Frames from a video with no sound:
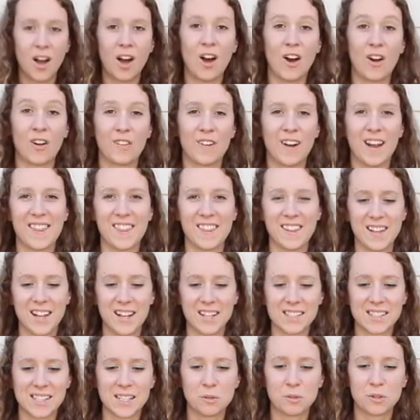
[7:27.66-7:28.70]
All right, the
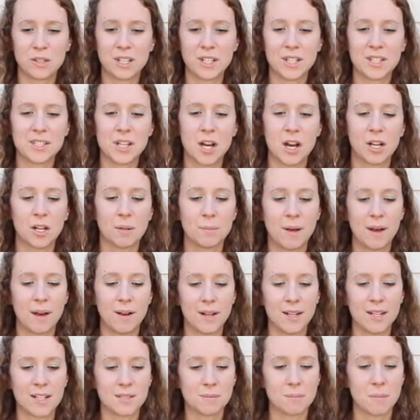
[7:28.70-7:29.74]
next thing we're gonna talk
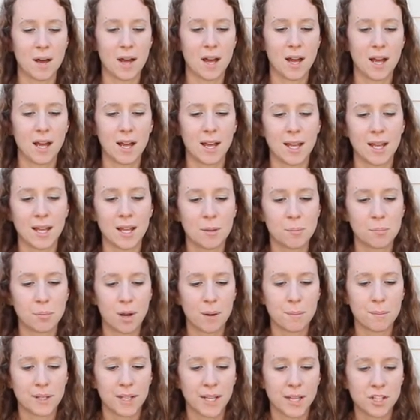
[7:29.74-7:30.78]
about is my
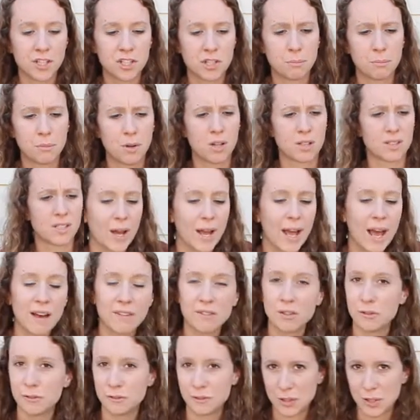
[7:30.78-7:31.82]
propagation box. I
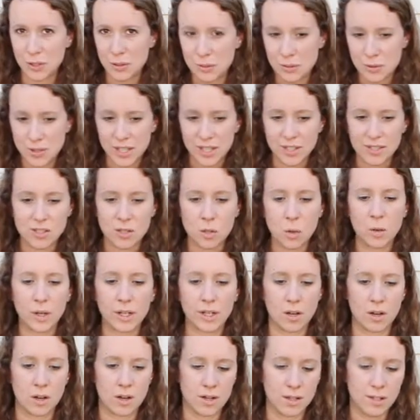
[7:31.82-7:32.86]
have a few things
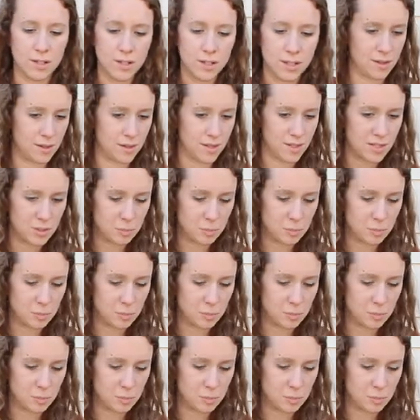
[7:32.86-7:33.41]
going on. This